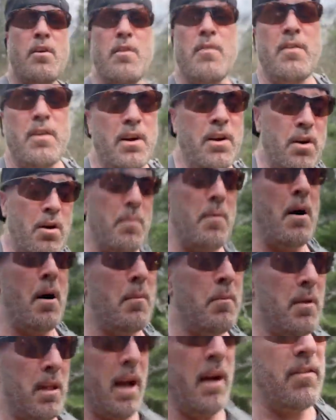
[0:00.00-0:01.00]
a video about
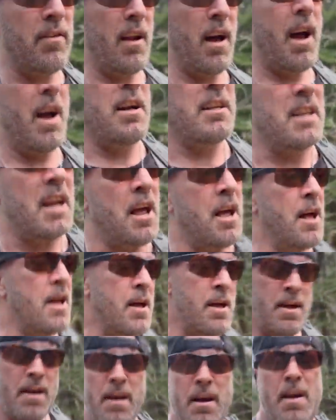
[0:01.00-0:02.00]
black flies.
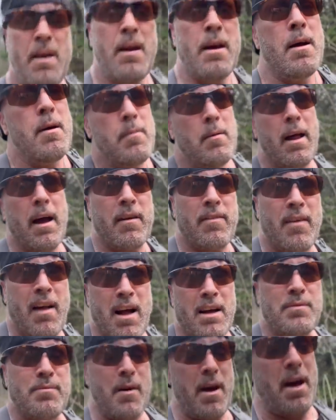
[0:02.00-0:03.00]
Black
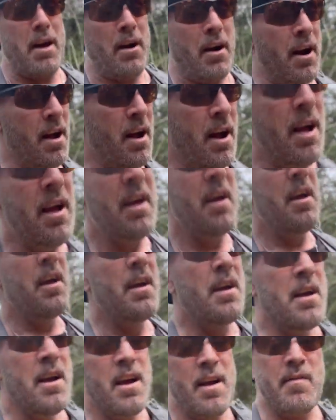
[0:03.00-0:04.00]
flies matter.
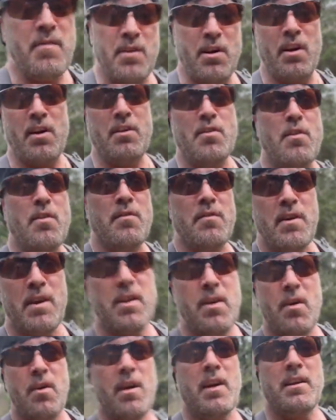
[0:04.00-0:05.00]
Every year I do a
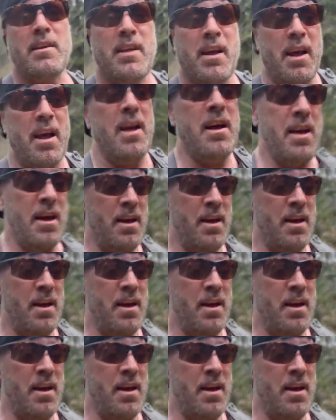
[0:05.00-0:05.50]
video like that.